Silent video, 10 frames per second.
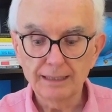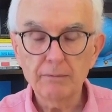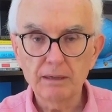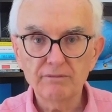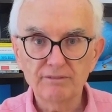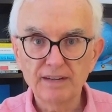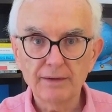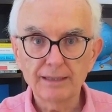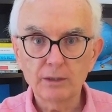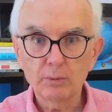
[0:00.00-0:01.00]
It went
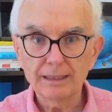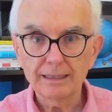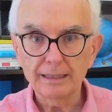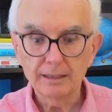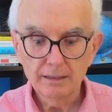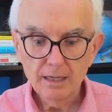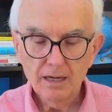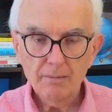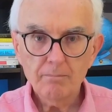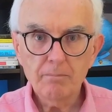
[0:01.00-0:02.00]
very quickly.
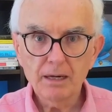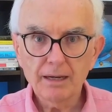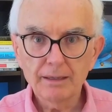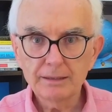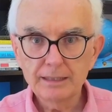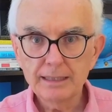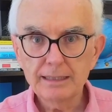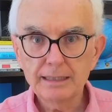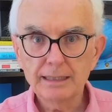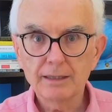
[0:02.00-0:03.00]
But I did
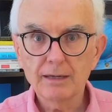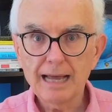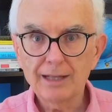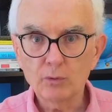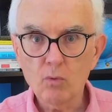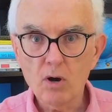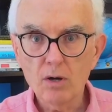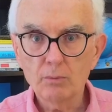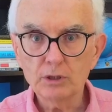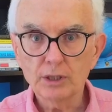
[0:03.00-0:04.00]
hear à
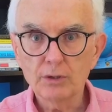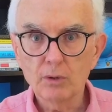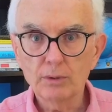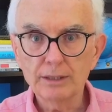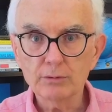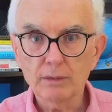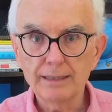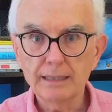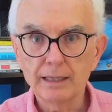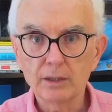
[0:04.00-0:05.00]
droite, which I know is
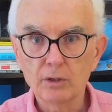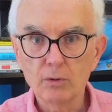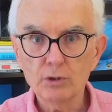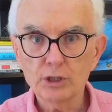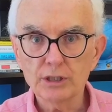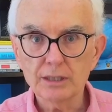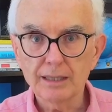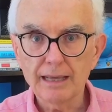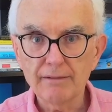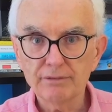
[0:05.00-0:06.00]
right, and gauche is
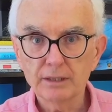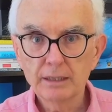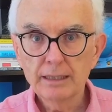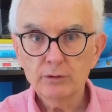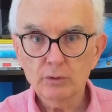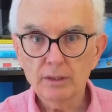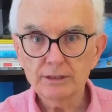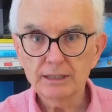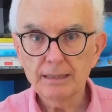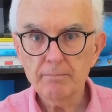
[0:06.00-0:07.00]
left.
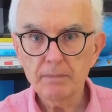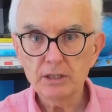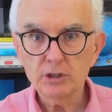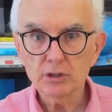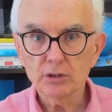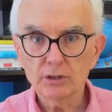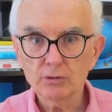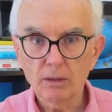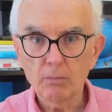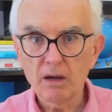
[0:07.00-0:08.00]
Troisième means third.
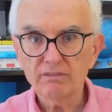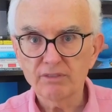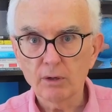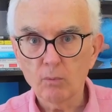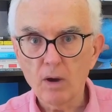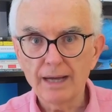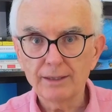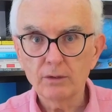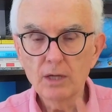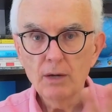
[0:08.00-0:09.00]
So I walk for a
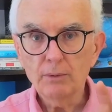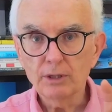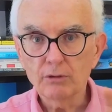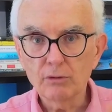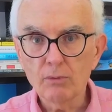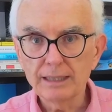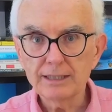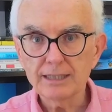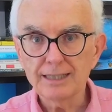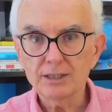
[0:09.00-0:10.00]
while with a growing
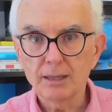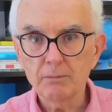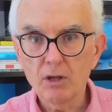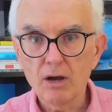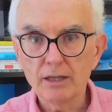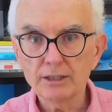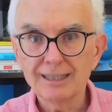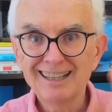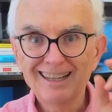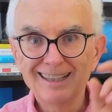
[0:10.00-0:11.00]
sense I'm lost
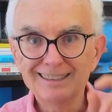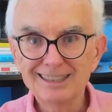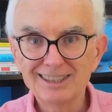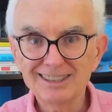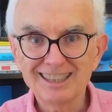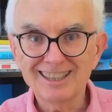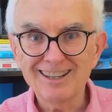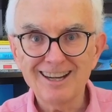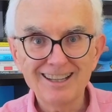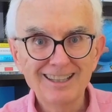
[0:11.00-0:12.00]
until,
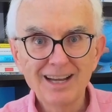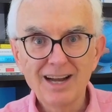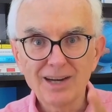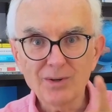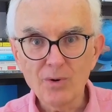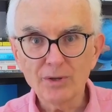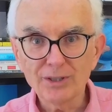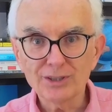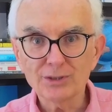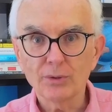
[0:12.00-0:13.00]
ta-da, a
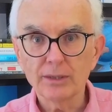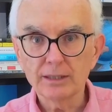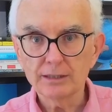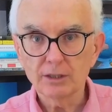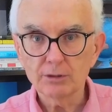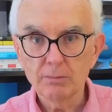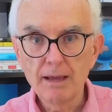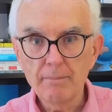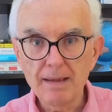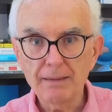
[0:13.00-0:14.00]
corner store that sells
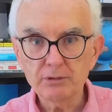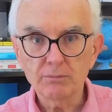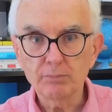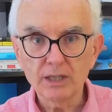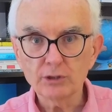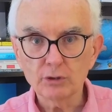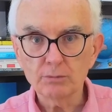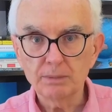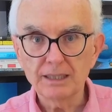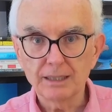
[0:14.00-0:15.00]
maps of Brussels,
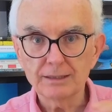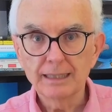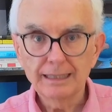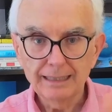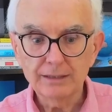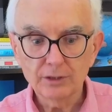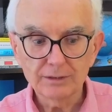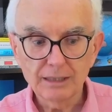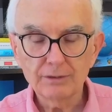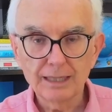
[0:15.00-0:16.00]
because it
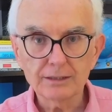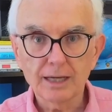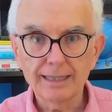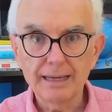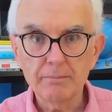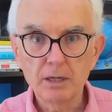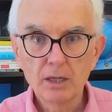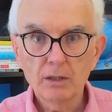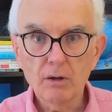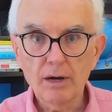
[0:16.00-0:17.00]
turns out, yes, I am
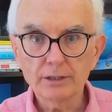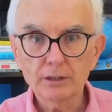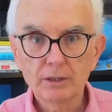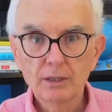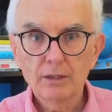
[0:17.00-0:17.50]
lost.